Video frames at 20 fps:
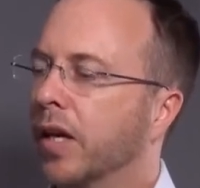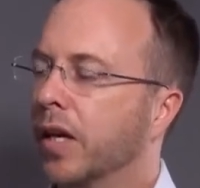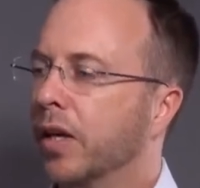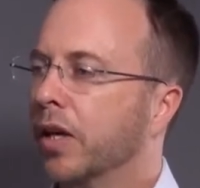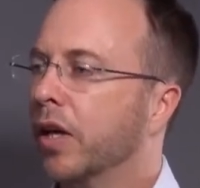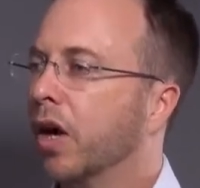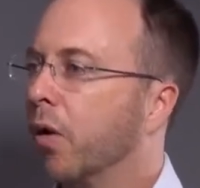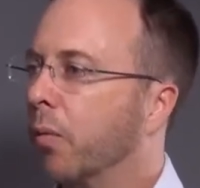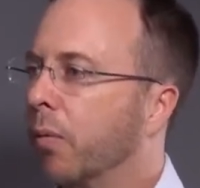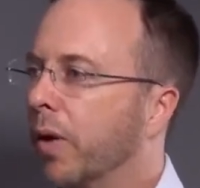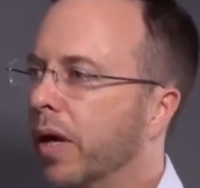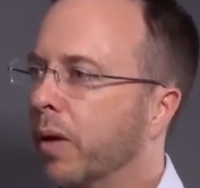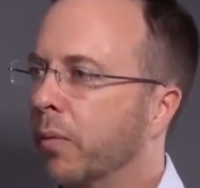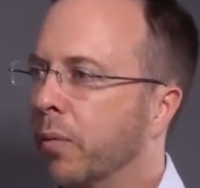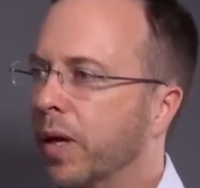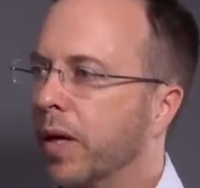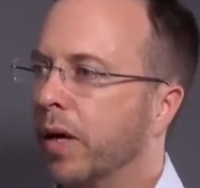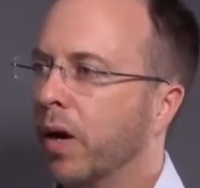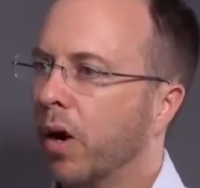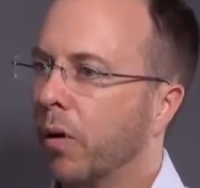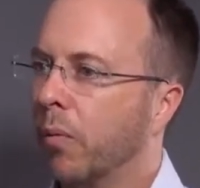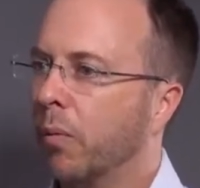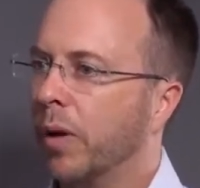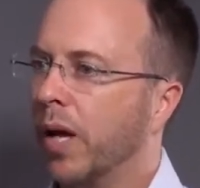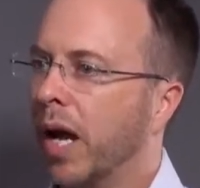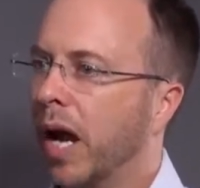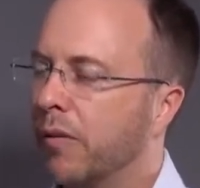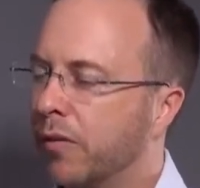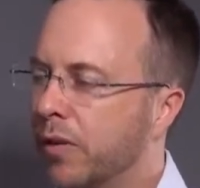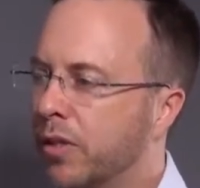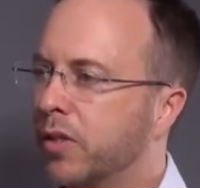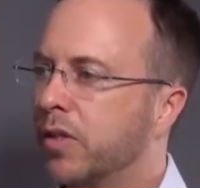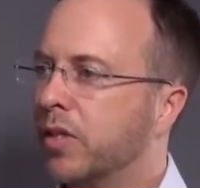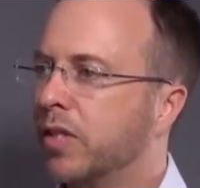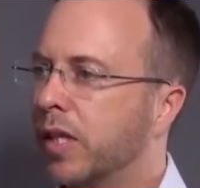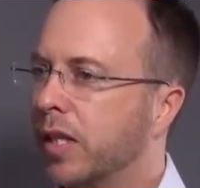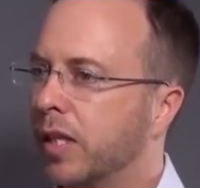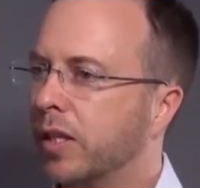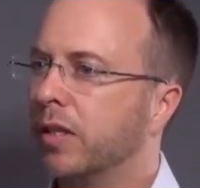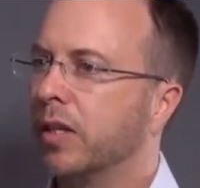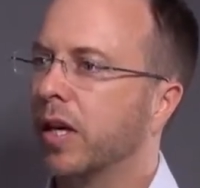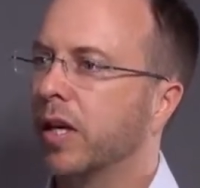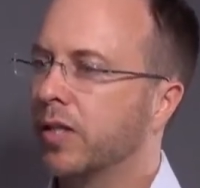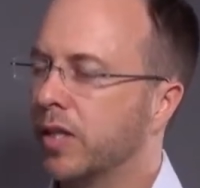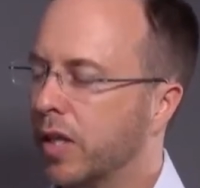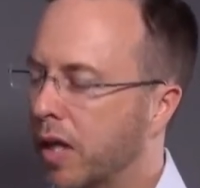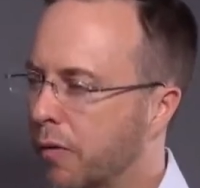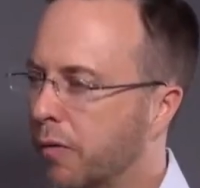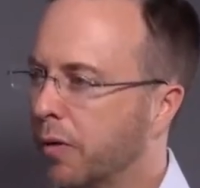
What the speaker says: We haven't seen the South